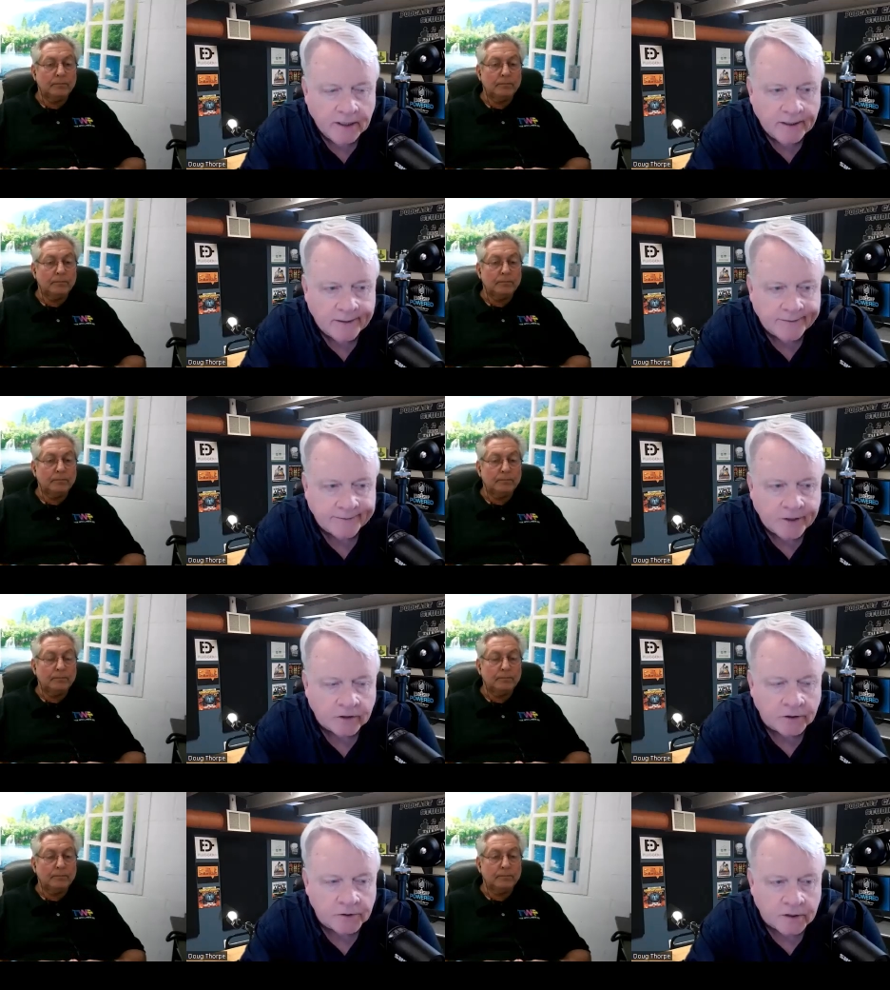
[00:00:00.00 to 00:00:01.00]
Speaker 1: Uh,
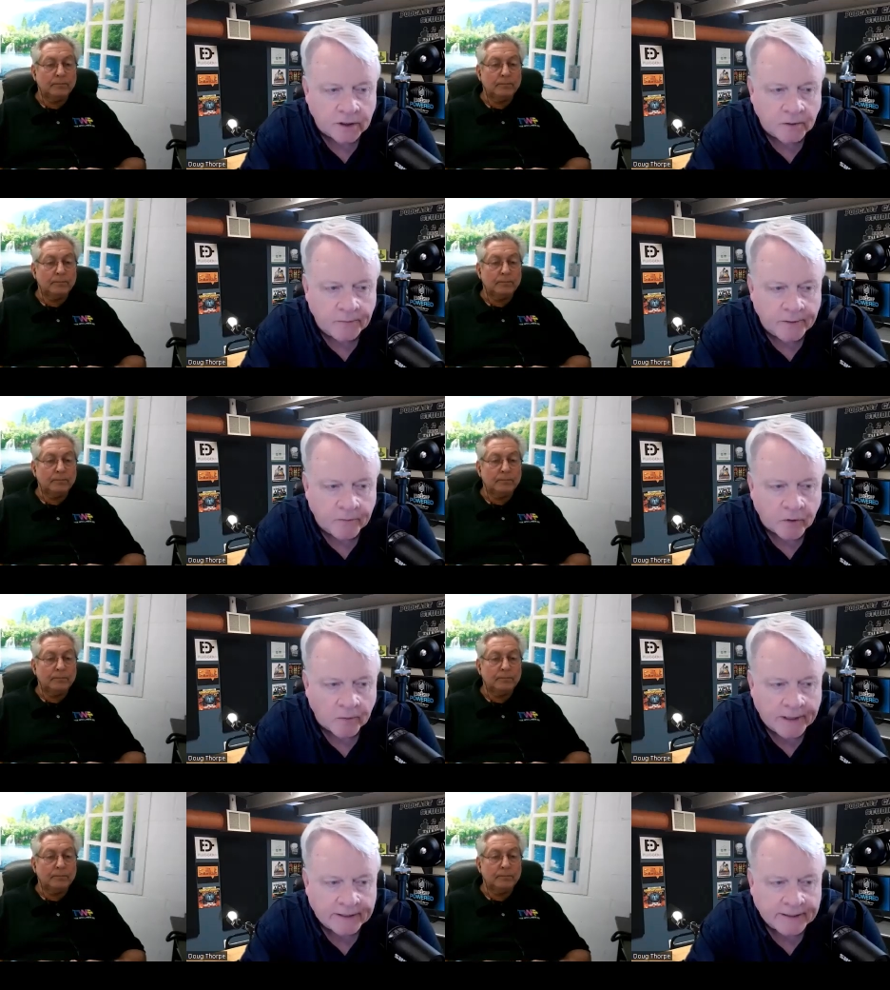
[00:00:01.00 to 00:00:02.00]
talk to us a little bit more
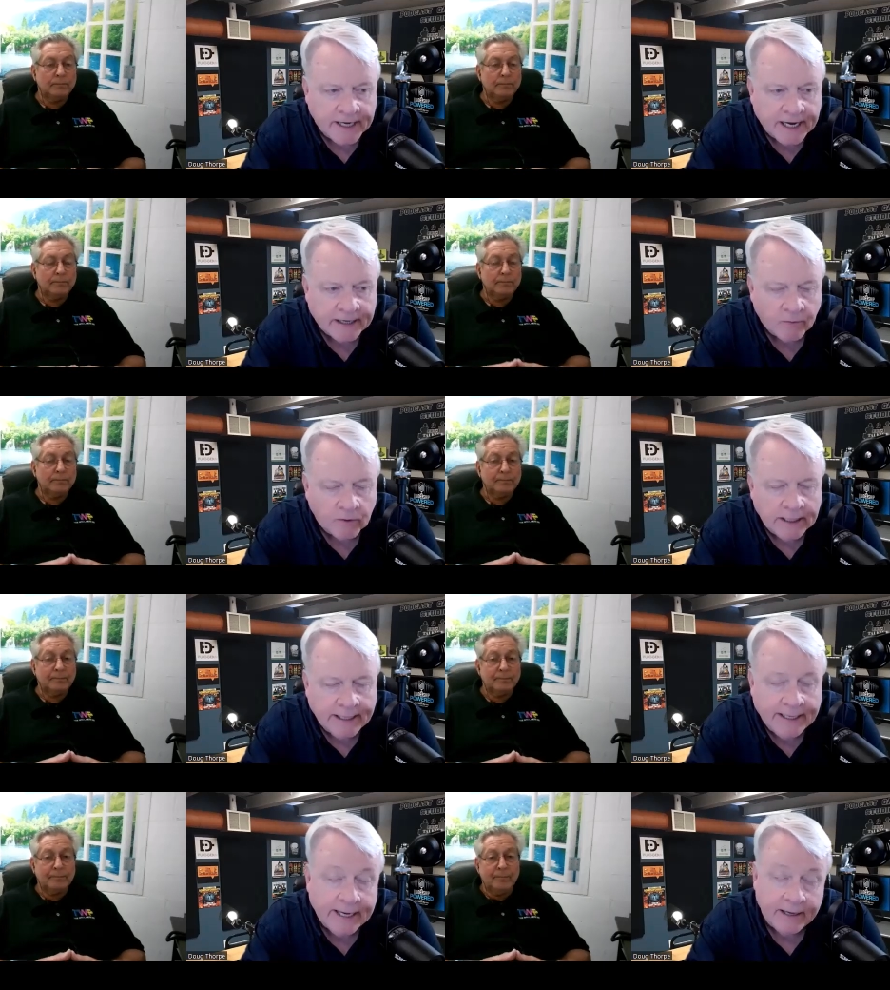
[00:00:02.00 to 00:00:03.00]
about that.
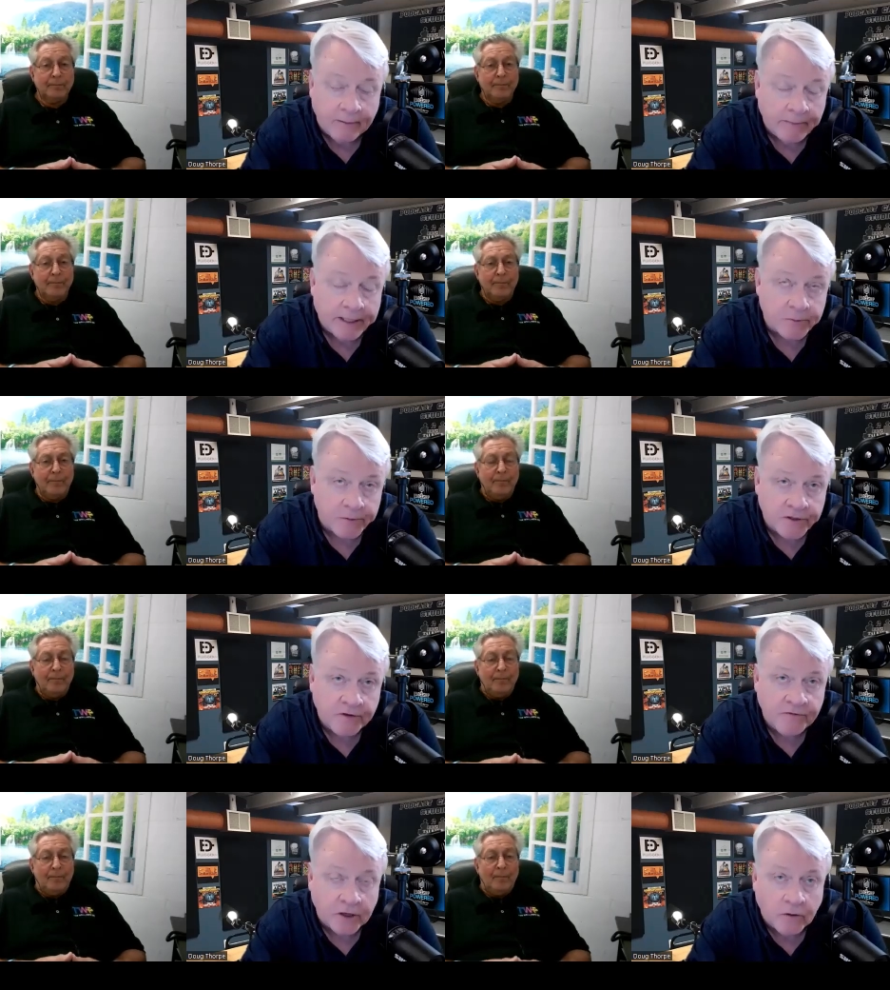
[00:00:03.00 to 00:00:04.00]
And and my
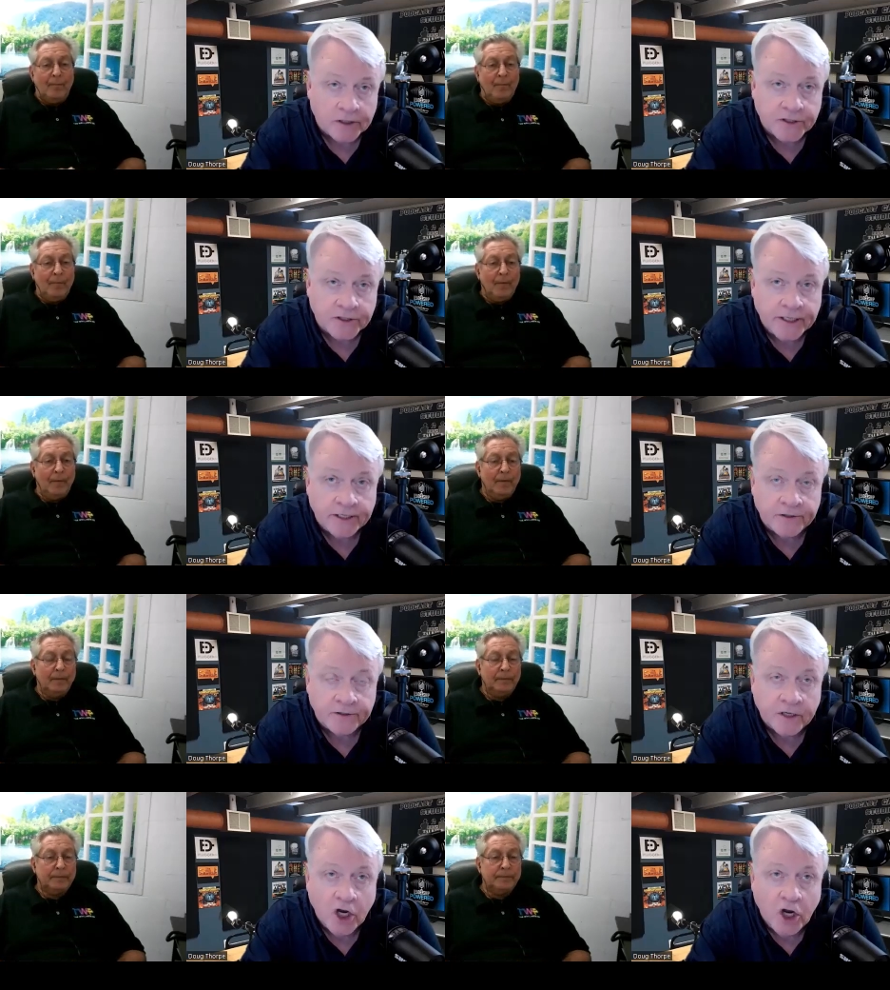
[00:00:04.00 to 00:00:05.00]
specific question is,
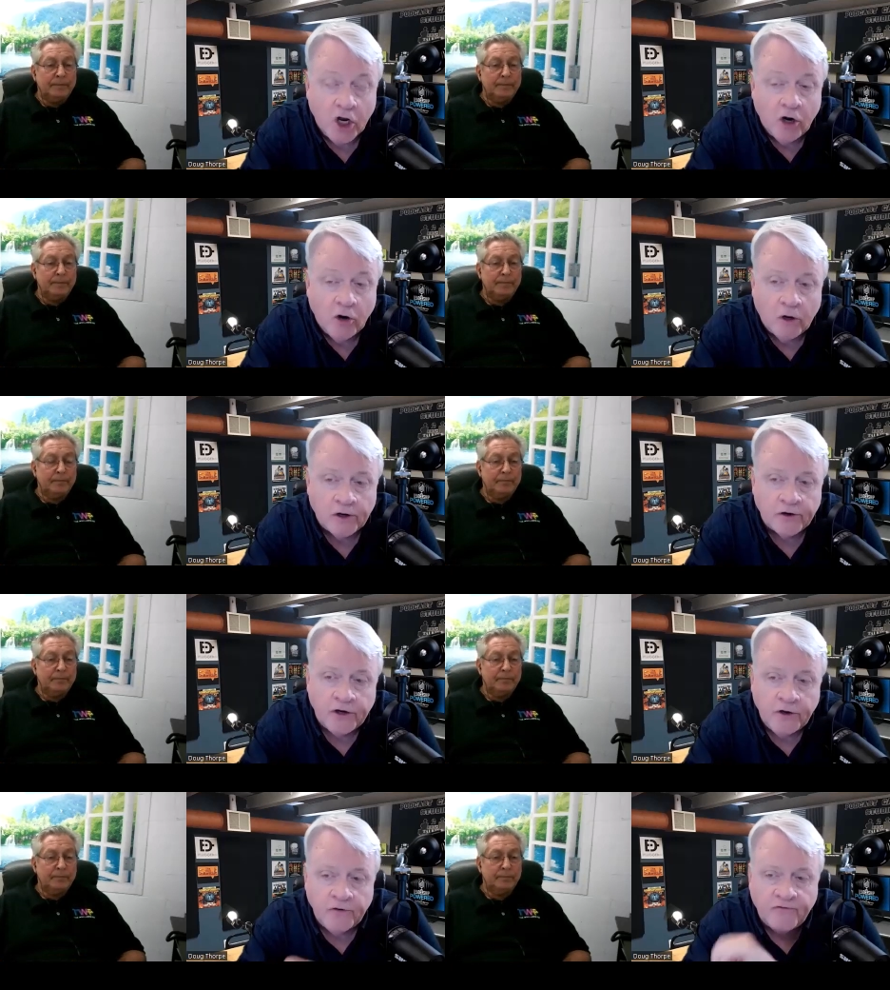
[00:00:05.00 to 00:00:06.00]
what are
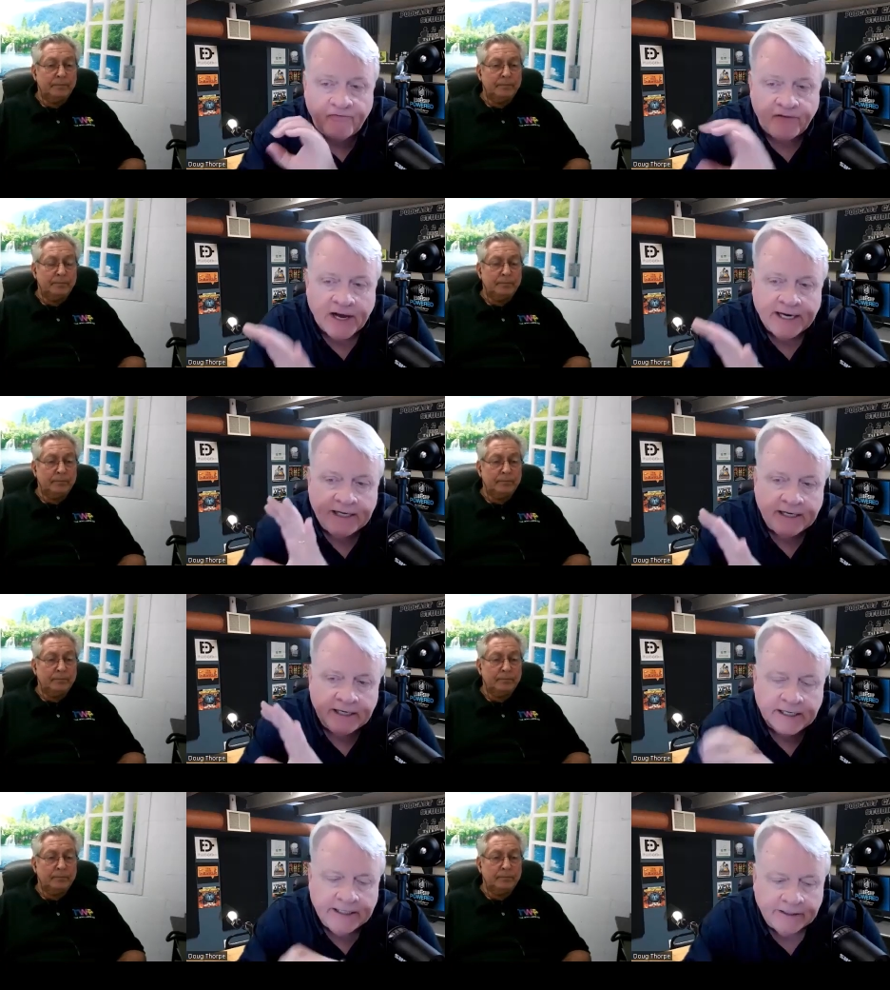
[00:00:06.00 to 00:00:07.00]
you
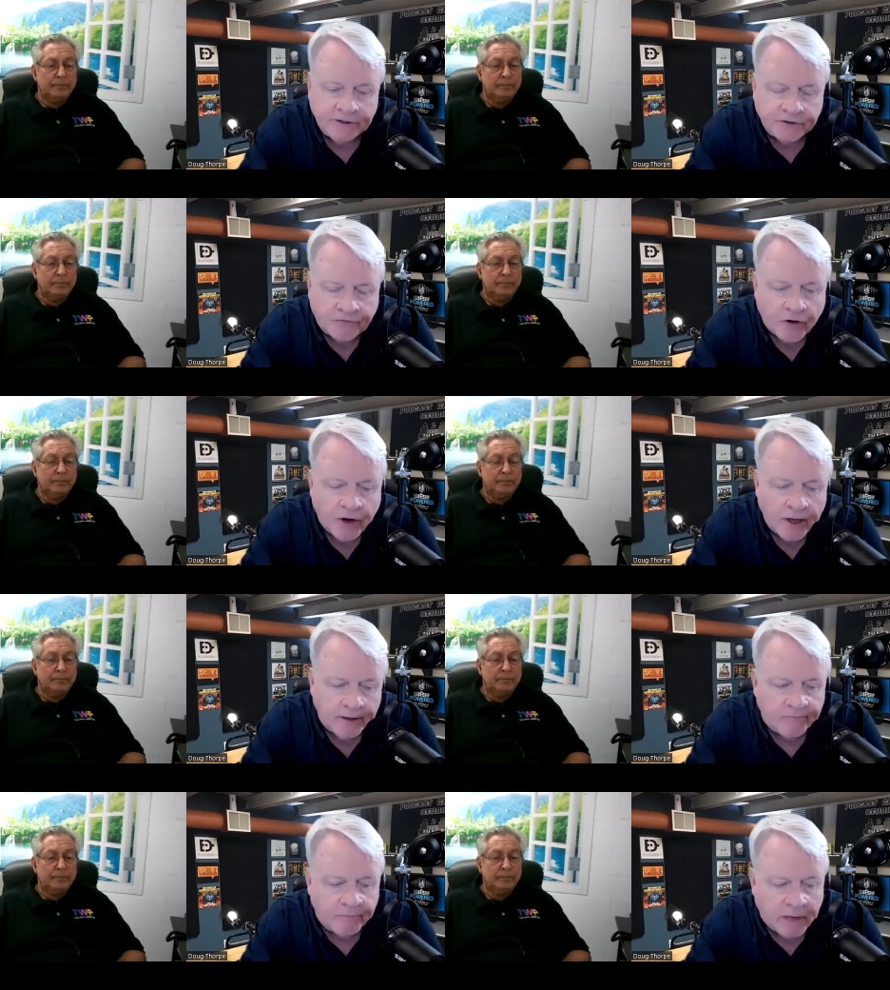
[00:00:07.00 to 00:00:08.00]
finding is front
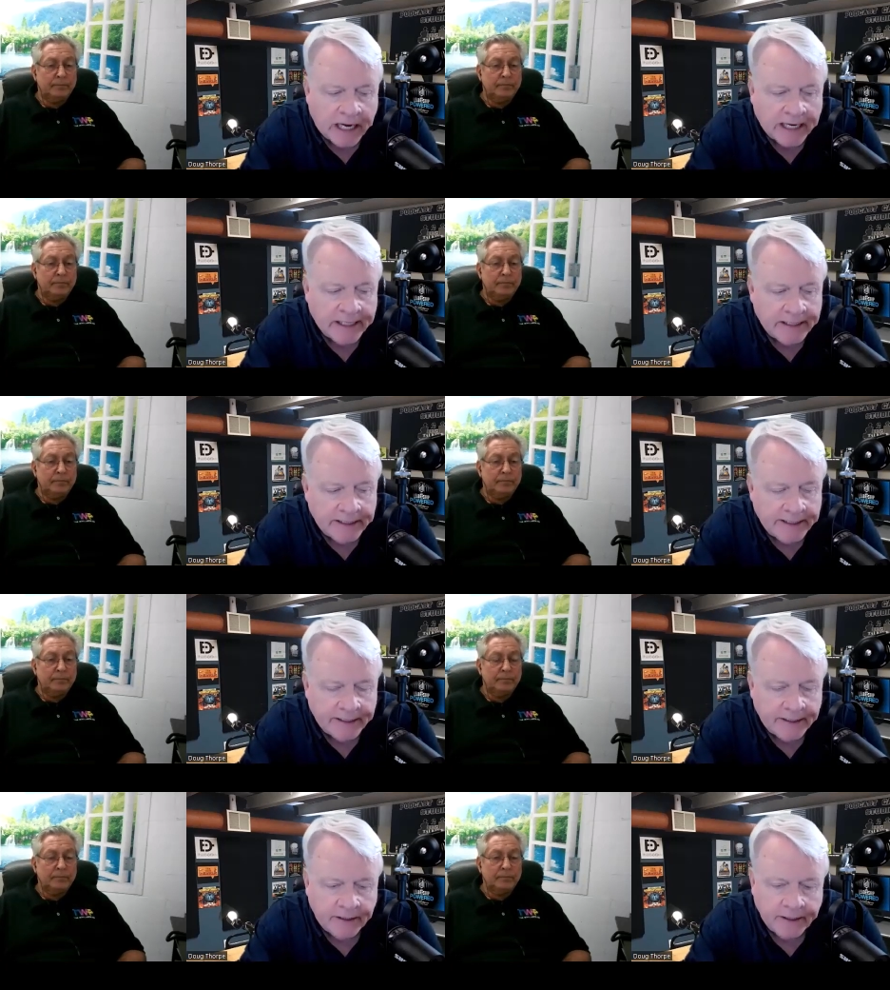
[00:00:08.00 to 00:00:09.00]
of mind
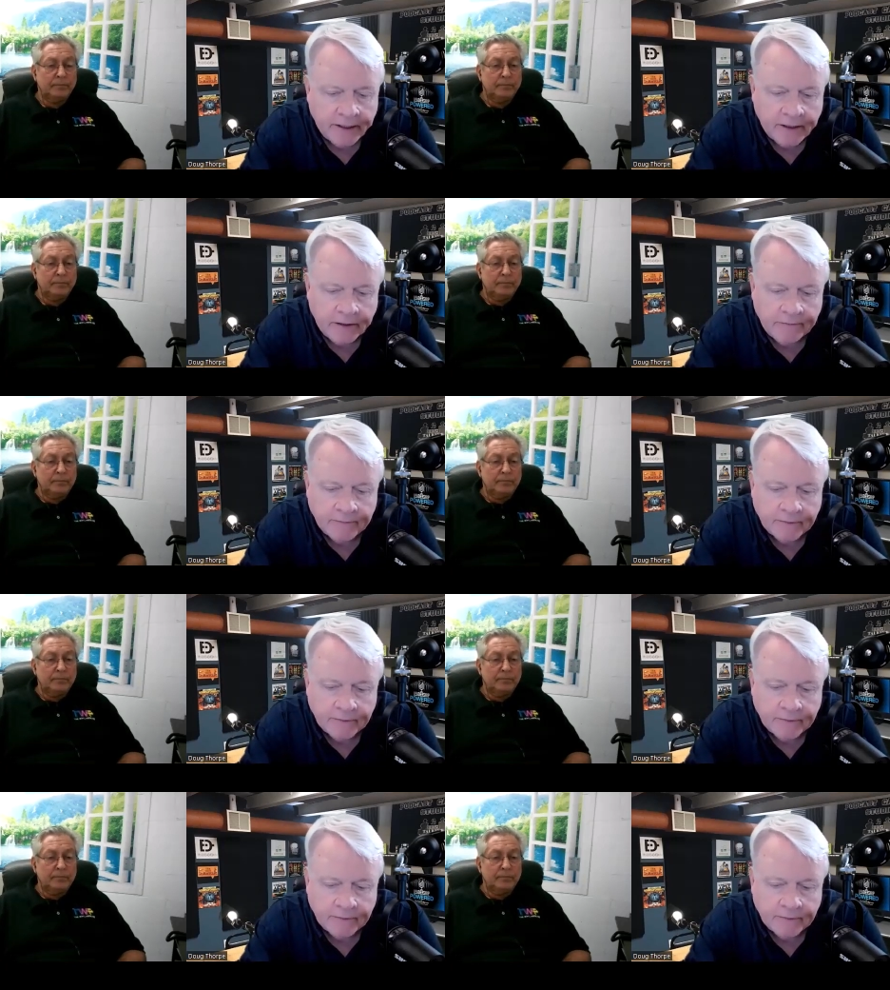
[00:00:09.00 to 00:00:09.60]
in the